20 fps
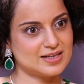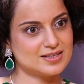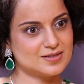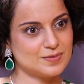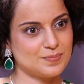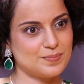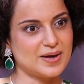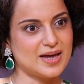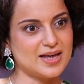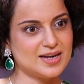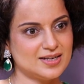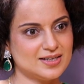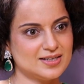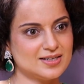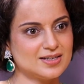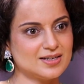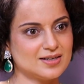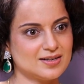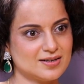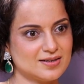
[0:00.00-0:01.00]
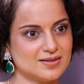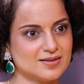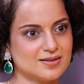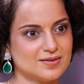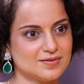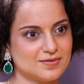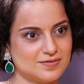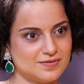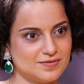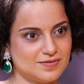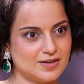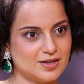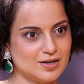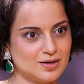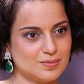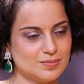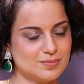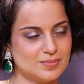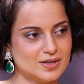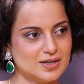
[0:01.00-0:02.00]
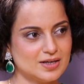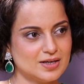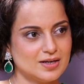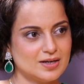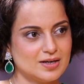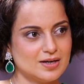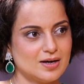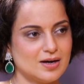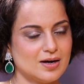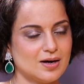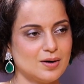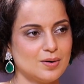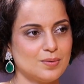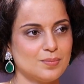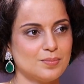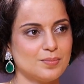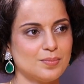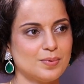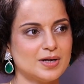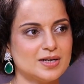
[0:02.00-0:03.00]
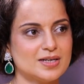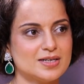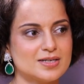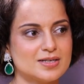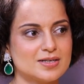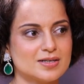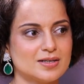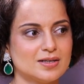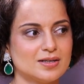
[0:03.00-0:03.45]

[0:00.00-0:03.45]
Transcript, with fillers: that's a pan-India film. Yeah, yeah. But